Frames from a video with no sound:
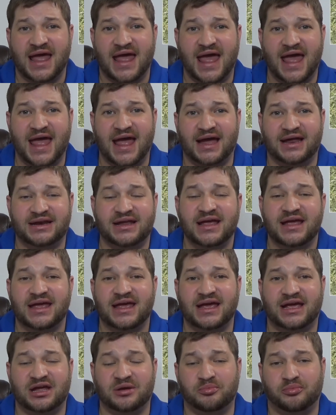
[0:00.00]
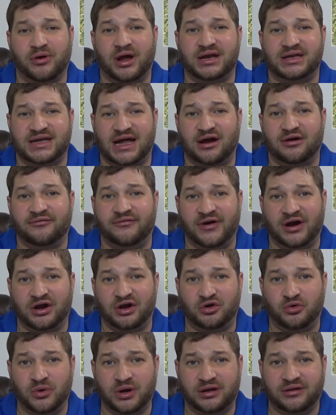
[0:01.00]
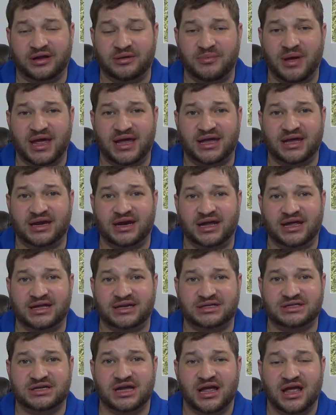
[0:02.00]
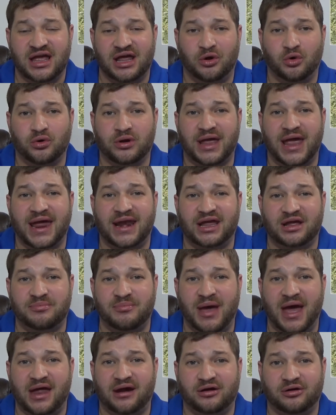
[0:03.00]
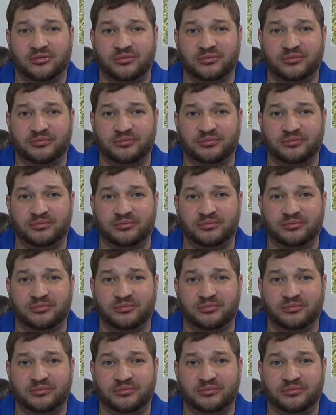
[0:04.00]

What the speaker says: and it can break down very quickly, making it an organic matter